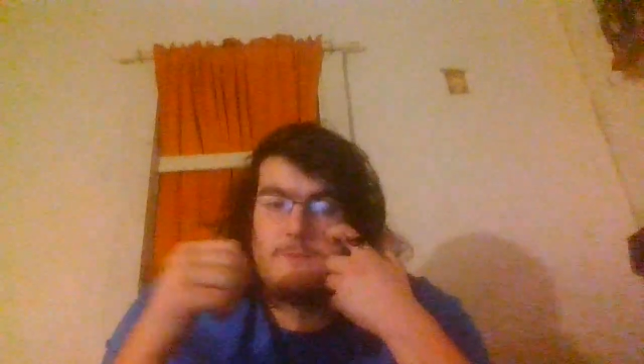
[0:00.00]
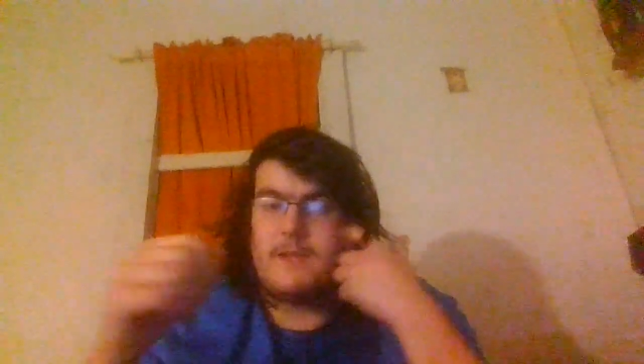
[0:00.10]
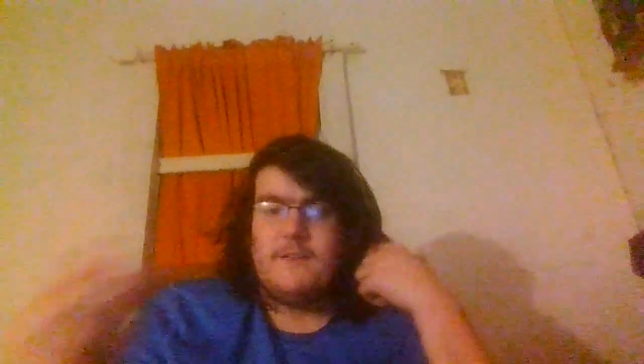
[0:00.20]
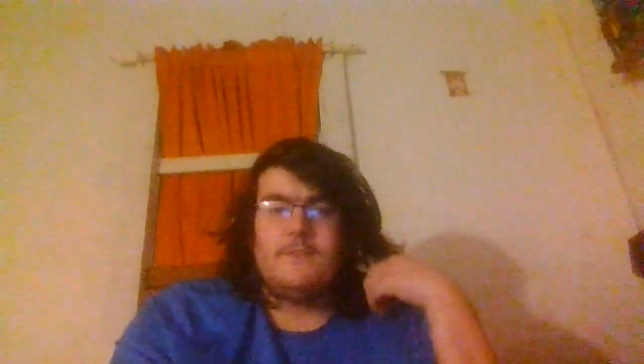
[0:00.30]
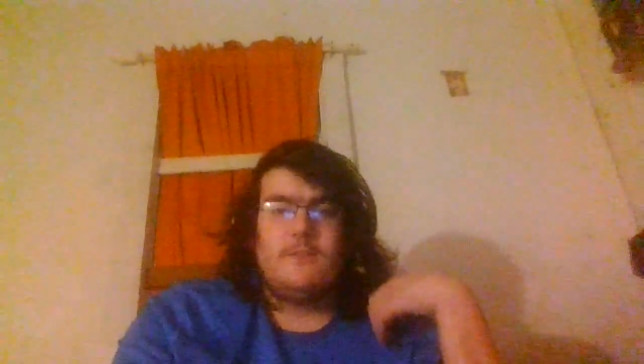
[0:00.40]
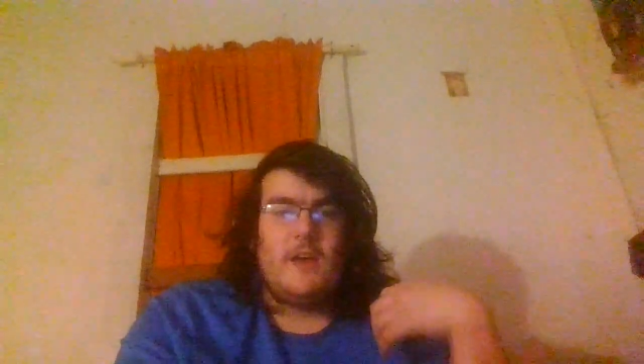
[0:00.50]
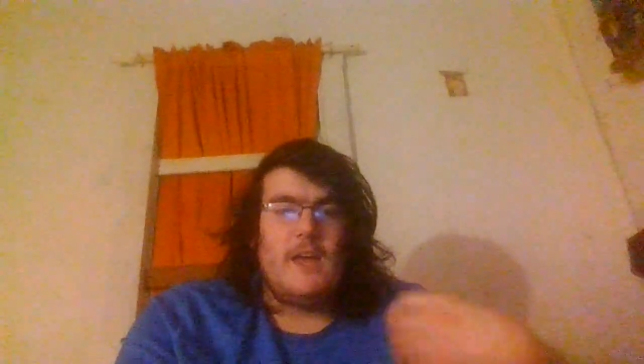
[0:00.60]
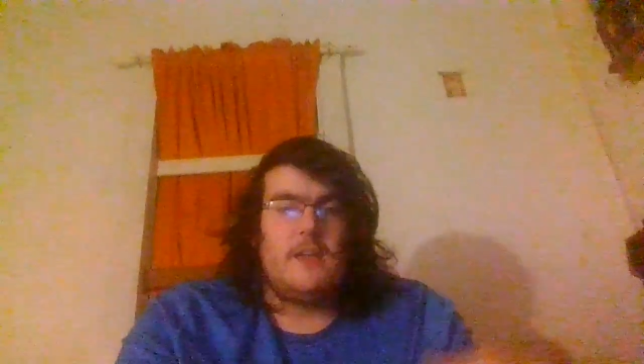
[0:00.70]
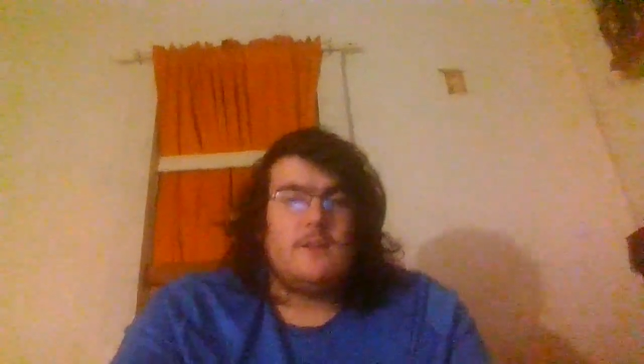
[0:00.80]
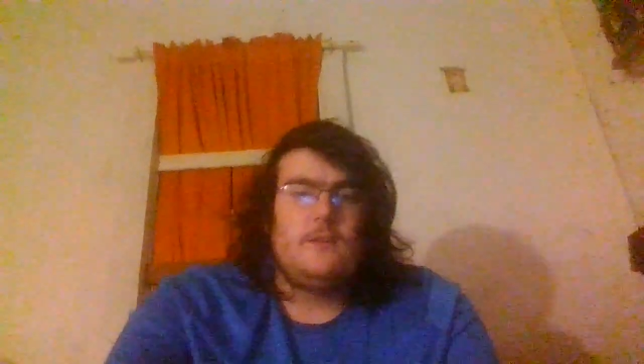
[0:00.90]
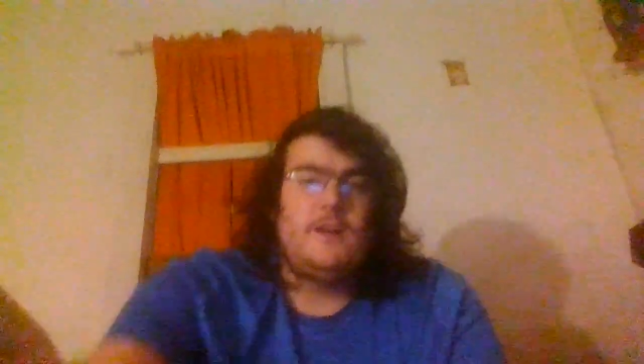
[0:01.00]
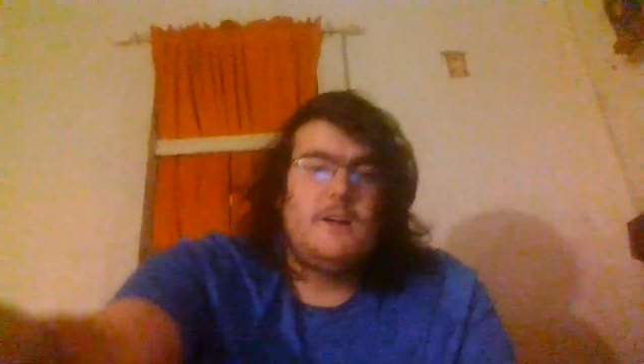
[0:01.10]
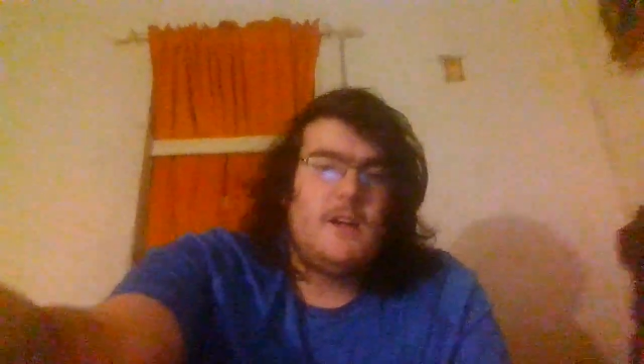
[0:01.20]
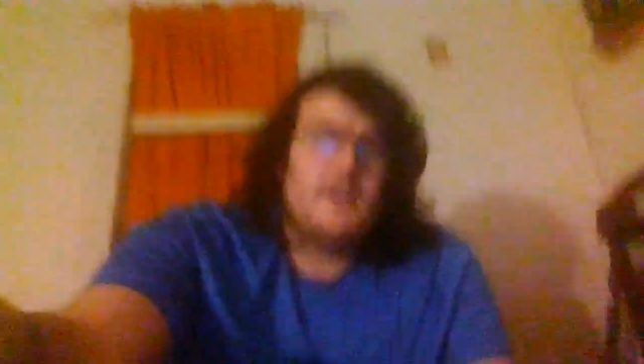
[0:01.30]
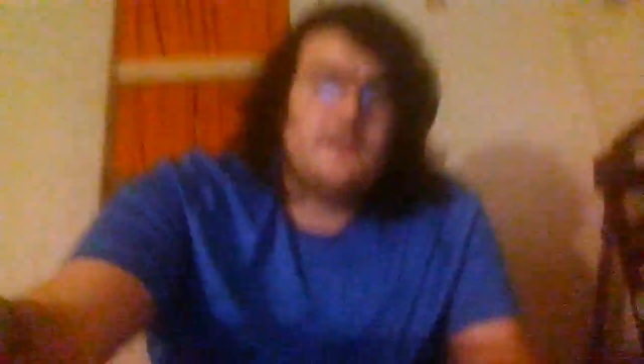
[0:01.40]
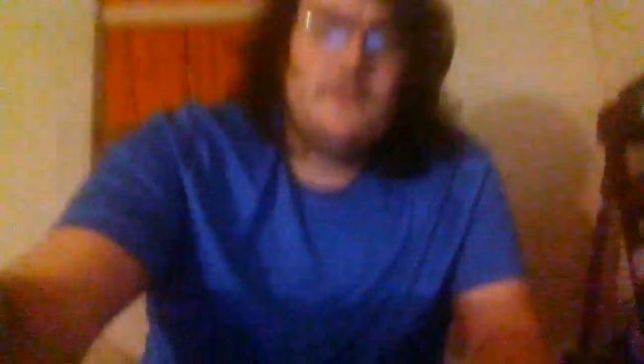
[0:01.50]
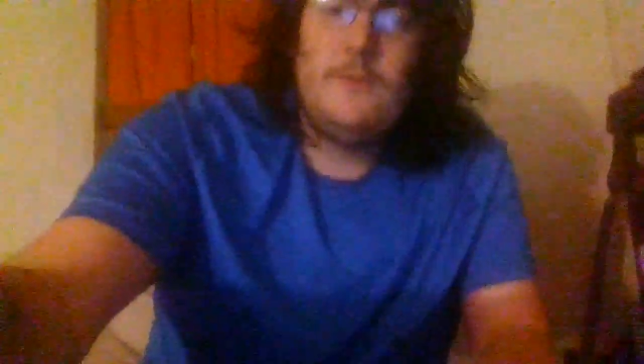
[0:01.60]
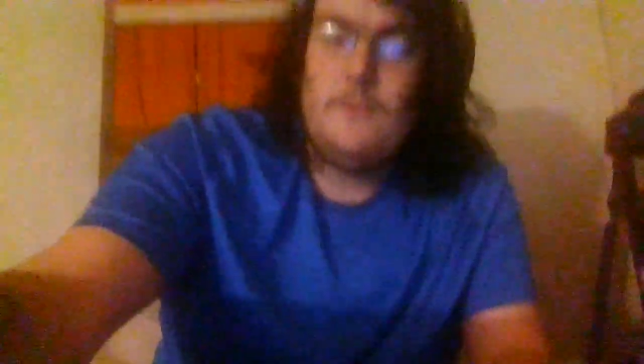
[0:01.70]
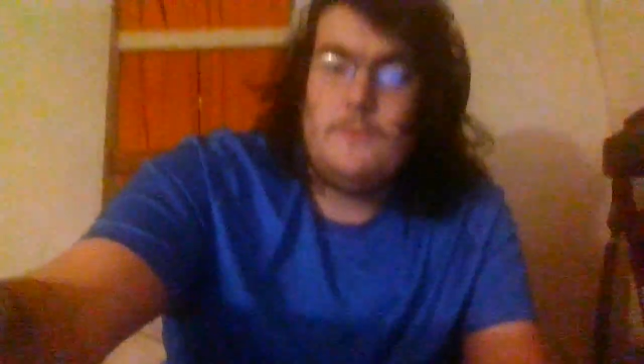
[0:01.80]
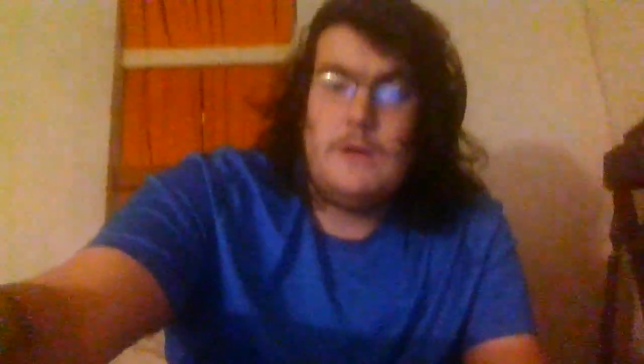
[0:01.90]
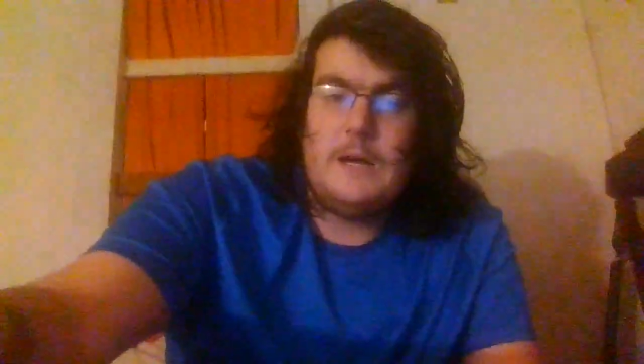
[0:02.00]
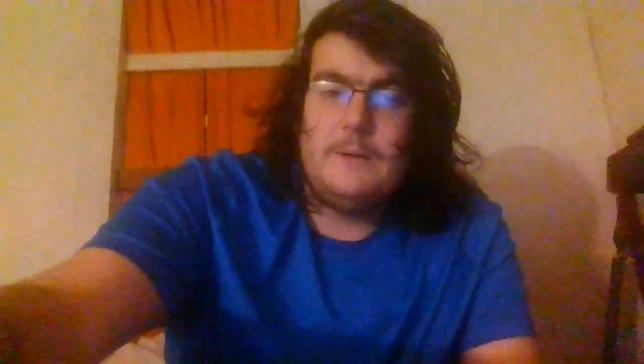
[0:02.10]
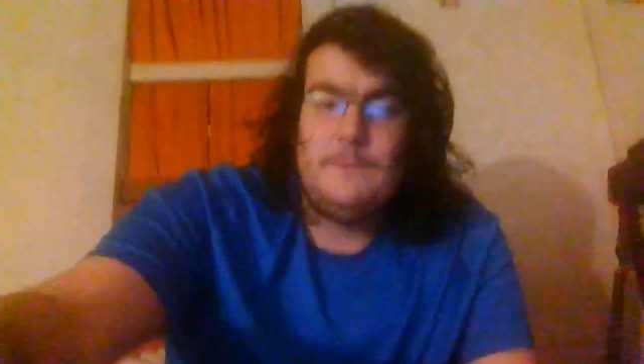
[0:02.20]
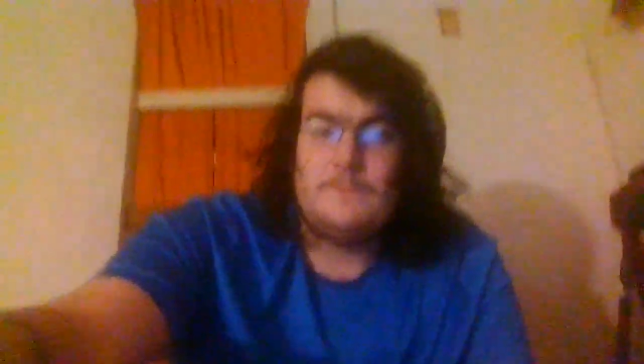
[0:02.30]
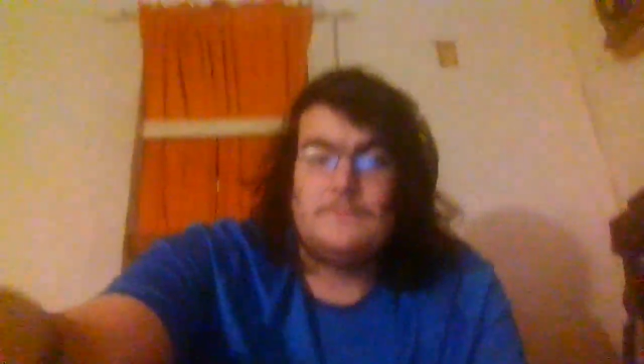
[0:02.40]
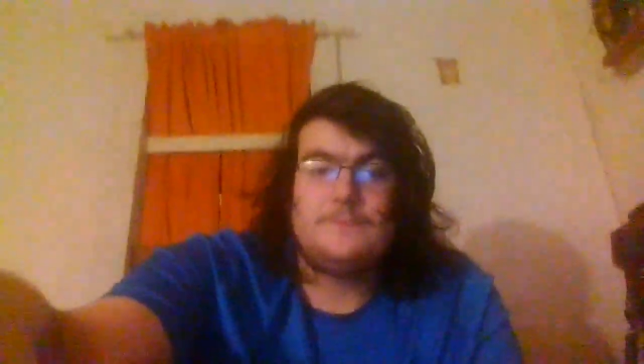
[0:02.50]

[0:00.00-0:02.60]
B if you'd like, or um,